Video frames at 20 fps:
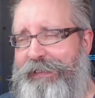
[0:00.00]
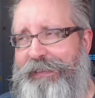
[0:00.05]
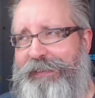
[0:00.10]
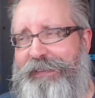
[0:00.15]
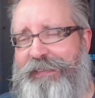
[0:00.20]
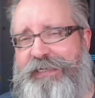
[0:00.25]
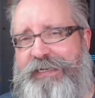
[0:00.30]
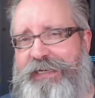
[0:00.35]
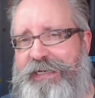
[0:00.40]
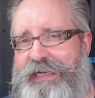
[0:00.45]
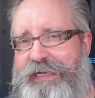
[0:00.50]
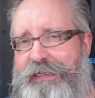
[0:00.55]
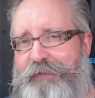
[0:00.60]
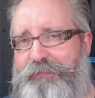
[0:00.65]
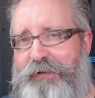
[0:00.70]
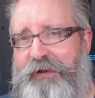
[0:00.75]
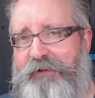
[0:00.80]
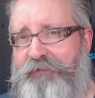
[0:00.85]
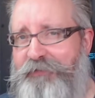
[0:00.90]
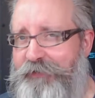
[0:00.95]
You need
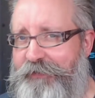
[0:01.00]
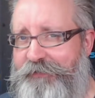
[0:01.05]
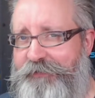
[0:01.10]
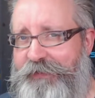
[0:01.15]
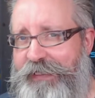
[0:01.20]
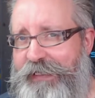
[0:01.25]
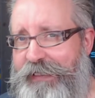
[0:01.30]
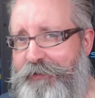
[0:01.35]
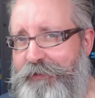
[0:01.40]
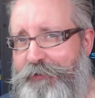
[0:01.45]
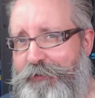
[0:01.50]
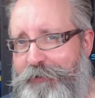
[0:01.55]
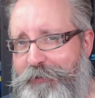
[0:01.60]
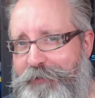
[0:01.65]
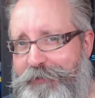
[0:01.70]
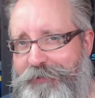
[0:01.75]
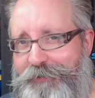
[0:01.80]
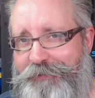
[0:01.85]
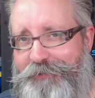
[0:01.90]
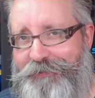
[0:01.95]
about 15
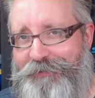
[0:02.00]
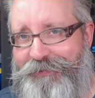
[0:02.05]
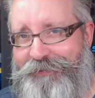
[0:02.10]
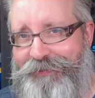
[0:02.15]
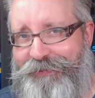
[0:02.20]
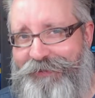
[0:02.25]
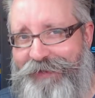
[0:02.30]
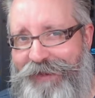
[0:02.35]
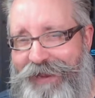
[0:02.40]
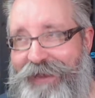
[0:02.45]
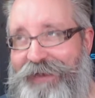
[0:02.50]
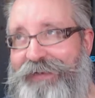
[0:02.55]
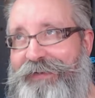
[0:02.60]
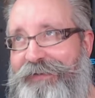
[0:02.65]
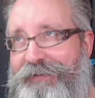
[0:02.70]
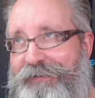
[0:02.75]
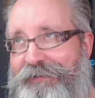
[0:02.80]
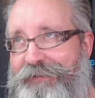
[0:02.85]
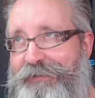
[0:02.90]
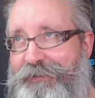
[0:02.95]
colours,
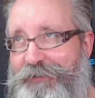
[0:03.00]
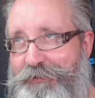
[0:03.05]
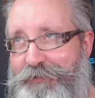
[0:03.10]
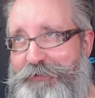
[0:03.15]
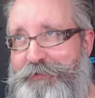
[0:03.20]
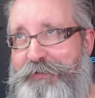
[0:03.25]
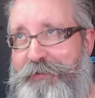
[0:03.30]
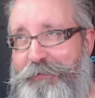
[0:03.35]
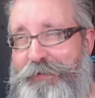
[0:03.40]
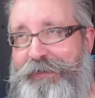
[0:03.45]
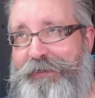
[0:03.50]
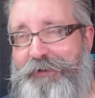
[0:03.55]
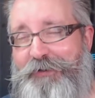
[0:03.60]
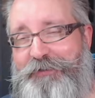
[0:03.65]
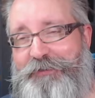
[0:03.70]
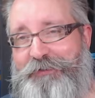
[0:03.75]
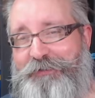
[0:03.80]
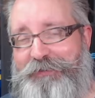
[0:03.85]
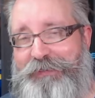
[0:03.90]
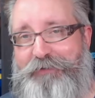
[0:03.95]
and to do them in
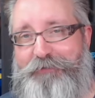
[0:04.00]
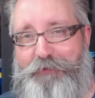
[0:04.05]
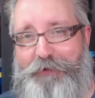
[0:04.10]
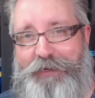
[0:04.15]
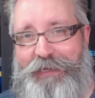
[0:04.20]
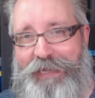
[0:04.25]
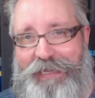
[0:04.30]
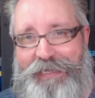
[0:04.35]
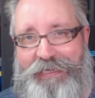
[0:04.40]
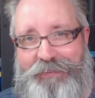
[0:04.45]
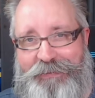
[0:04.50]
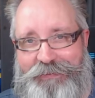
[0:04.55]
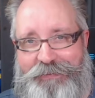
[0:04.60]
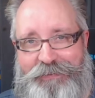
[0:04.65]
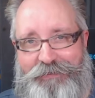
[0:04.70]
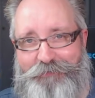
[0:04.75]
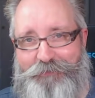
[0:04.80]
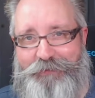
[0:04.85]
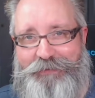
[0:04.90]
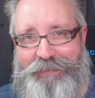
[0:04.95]
lots of different layers and
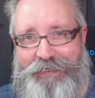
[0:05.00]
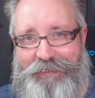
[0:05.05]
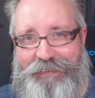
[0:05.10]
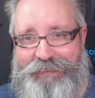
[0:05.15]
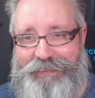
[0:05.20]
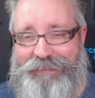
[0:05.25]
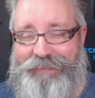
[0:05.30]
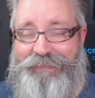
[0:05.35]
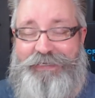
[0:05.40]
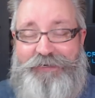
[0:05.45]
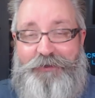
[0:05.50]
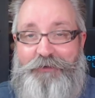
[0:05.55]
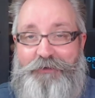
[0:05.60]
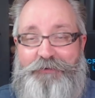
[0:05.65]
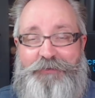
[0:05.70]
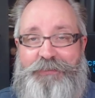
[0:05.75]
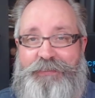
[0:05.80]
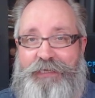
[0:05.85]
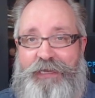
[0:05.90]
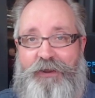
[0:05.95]
different techniques. You can't
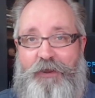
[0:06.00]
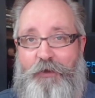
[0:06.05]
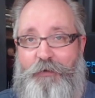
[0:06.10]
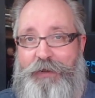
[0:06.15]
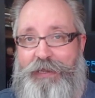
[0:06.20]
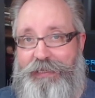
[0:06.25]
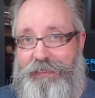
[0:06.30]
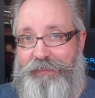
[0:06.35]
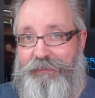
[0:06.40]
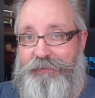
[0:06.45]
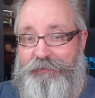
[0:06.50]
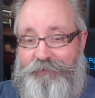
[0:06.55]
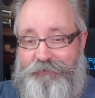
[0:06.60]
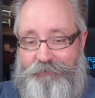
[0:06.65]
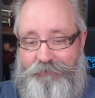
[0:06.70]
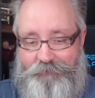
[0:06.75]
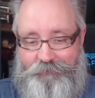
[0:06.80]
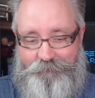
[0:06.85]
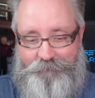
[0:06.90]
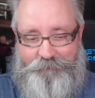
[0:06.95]
just say, oh, here's...
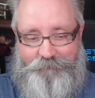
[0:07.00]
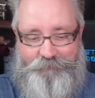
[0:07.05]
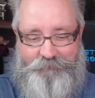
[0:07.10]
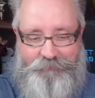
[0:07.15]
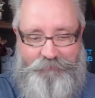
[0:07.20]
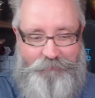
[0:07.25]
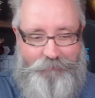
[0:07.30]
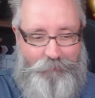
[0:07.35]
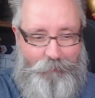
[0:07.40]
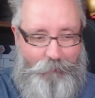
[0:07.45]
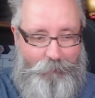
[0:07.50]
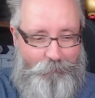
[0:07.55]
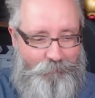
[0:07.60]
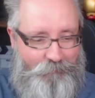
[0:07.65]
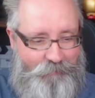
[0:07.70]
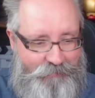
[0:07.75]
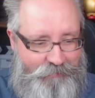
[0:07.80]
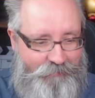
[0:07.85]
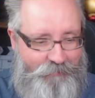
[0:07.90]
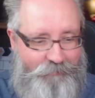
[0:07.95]

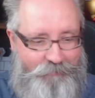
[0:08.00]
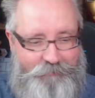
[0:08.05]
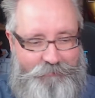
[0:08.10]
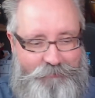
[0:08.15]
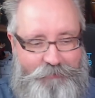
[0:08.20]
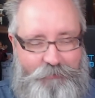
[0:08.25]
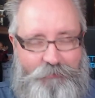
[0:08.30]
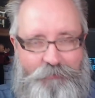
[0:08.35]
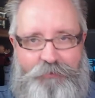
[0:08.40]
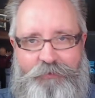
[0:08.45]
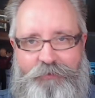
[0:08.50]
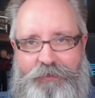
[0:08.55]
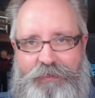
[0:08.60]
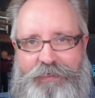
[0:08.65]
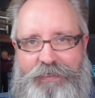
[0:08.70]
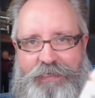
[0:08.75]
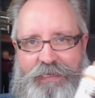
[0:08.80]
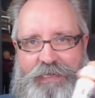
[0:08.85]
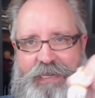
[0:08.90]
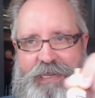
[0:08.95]
You can't just go,
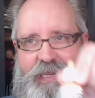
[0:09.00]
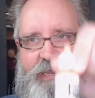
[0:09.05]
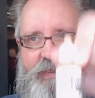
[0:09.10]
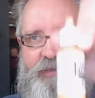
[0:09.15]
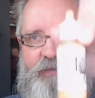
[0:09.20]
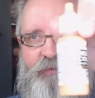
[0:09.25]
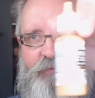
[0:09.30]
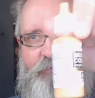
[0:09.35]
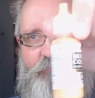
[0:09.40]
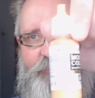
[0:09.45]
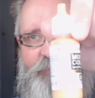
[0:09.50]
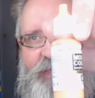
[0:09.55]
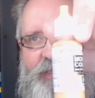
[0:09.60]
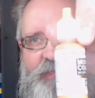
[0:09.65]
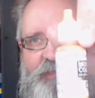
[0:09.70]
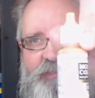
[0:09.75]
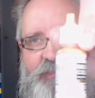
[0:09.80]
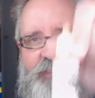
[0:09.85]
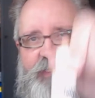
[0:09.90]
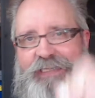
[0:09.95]
here,
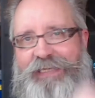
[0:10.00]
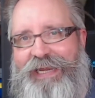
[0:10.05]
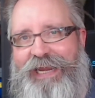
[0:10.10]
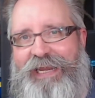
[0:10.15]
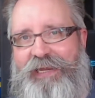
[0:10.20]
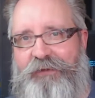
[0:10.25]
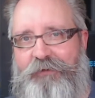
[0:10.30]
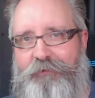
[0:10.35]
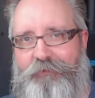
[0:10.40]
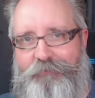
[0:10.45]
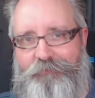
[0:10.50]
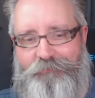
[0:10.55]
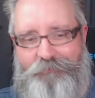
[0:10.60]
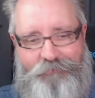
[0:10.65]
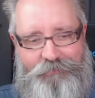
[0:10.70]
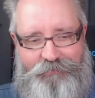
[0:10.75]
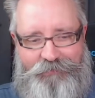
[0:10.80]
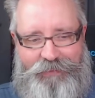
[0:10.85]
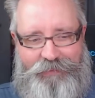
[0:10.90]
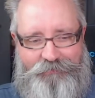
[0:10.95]
that's skin.
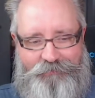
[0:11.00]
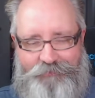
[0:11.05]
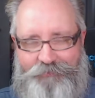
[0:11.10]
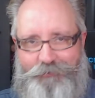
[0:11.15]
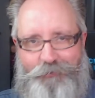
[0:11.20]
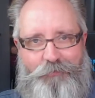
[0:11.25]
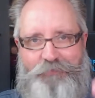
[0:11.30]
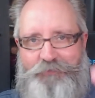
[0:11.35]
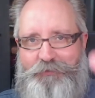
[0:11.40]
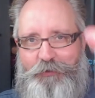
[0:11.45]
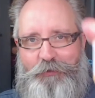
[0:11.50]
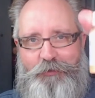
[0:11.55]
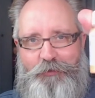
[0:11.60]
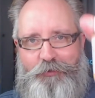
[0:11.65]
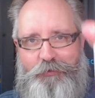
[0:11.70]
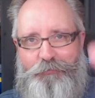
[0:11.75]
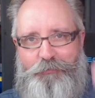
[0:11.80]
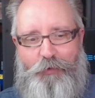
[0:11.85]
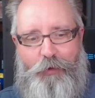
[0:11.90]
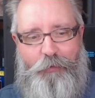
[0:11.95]
That solves all
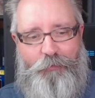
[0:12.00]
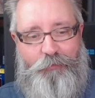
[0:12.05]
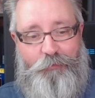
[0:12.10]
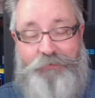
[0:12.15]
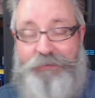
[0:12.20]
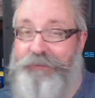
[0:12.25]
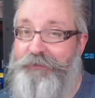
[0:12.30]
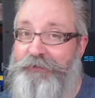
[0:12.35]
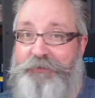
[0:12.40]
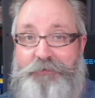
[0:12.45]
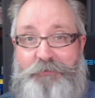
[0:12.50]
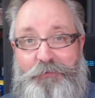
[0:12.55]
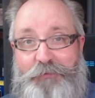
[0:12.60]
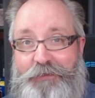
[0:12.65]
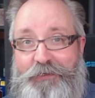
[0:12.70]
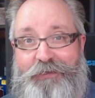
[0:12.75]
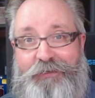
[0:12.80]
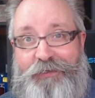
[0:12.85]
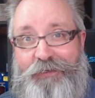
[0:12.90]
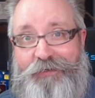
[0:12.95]
your problems. It doesn't
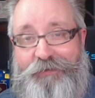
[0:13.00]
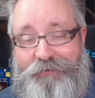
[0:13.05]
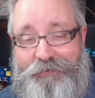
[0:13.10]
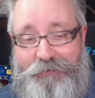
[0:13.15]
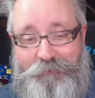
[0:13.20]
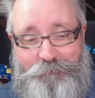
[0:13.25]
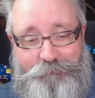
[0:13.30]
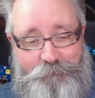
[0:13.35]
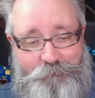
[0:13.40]
work like that.